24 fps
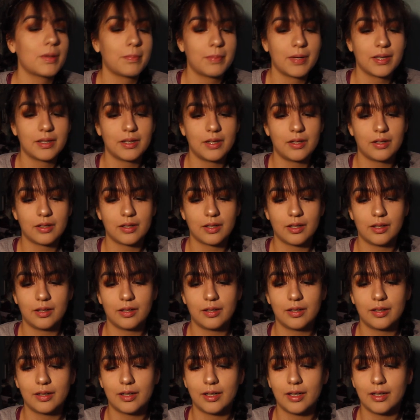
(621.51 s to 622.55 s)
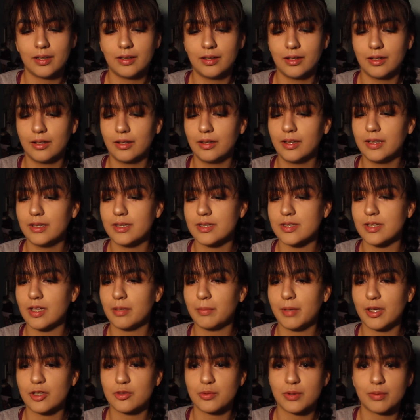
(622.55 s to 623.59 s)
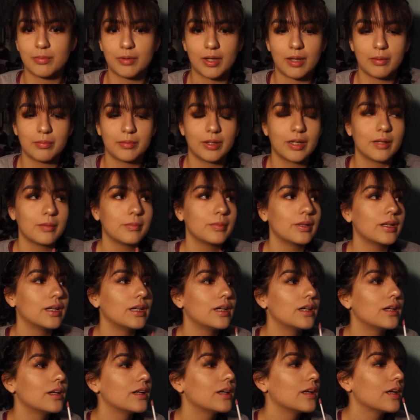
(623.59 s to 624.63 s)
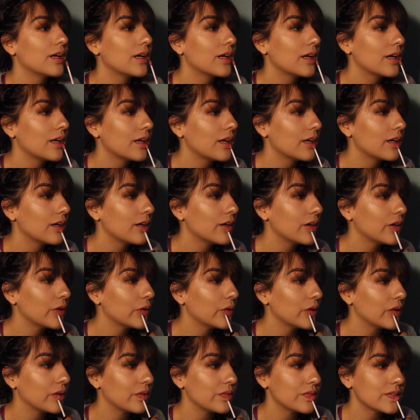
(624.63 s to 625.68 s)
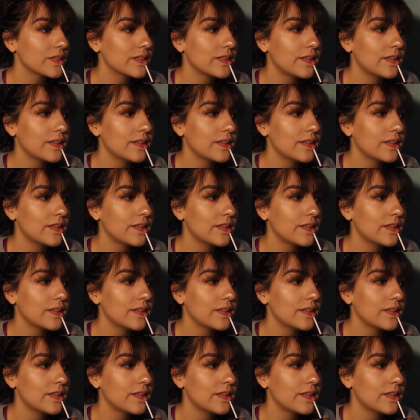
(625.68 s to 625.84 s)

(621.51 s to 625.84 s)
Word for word: pick out a color i literally does not match with what i'm wearing but who gives a